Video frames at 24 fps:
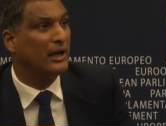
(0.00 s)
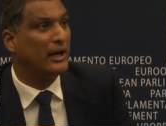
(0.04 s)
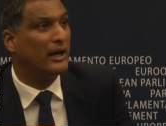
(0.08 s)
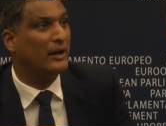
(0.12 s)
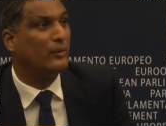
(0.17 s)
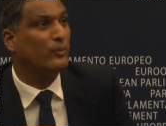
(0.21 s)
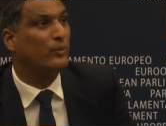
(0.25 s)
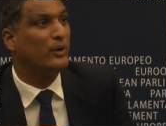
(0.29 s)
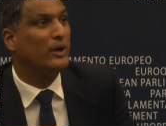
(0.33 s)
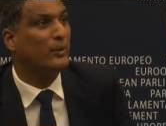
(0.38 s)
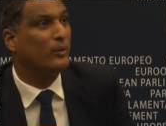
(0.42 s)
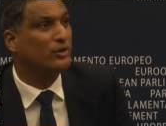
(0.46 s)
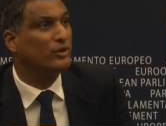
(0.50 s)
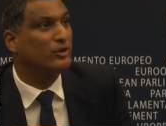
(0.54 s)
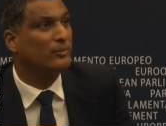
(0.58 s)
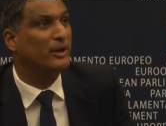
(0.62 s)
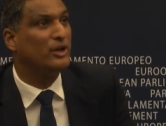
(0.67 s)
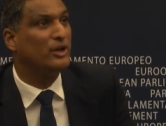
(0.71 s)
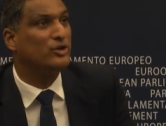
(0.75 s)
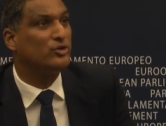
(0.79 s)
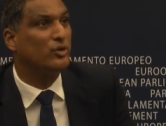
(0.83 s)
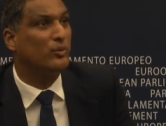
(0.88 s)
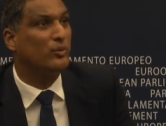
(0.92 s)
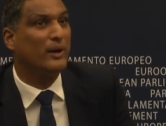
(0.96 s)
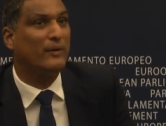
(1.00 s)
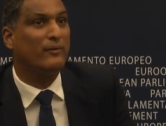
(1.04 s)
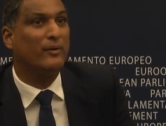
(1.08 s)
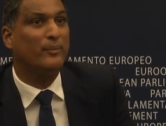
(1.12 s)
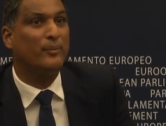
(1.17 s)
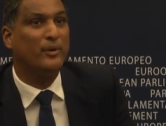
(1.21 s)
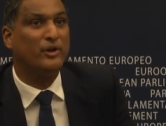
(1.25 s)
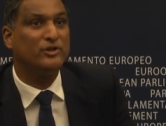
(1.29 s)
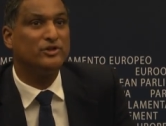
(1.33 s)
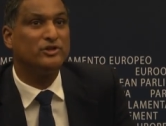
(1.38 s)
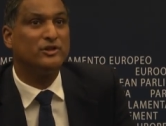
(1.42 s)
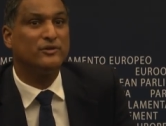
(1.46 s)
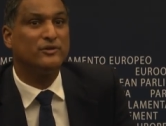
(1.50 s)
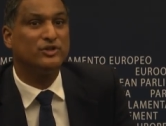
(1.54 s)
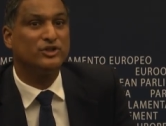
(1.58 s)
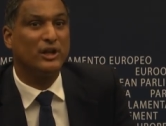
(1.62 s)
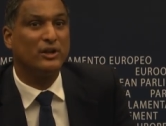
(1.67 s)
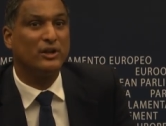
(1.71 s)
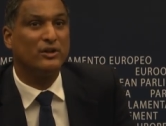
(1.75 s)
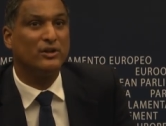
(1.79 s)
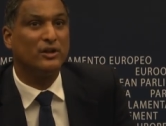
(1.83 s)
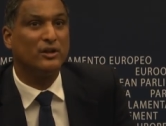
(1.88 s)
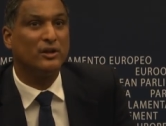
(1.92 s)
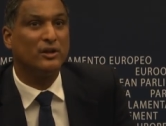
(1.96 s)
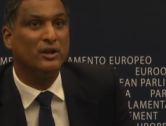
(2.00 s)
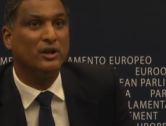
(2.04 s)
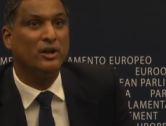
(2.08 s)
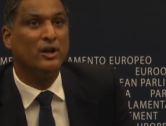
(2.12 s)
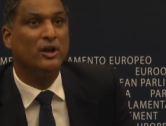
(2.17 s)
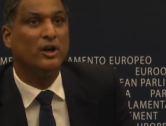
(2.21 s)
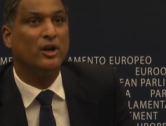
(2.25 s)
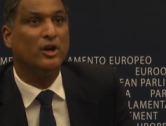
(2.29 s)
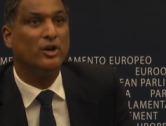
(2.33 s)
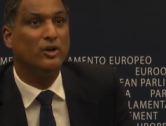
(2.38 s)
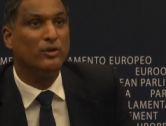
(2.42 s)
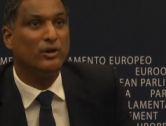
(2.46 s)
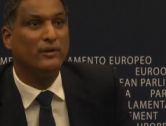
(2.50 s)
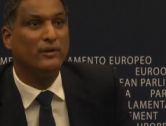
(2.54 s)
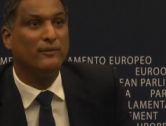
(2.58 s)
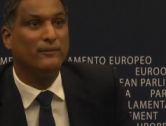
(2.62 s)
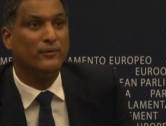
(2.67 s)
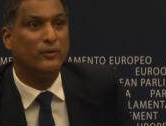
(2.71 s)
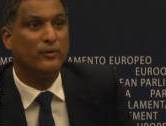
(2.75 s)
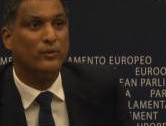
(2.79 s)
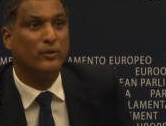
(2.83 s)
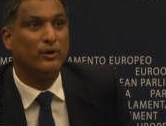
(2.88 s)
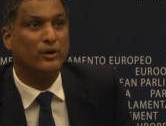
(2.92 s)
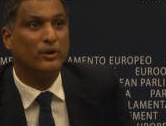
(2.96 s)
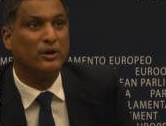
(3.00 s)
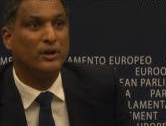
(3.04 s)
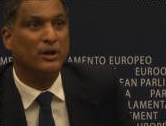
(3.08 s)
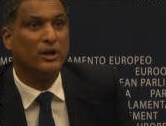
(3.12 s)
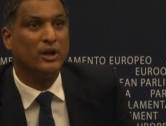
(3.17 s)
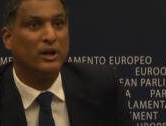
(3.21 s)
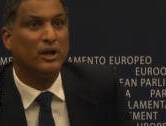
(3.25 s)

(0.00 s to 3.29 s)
And we want to make sure we have a positive agenda, looking forward,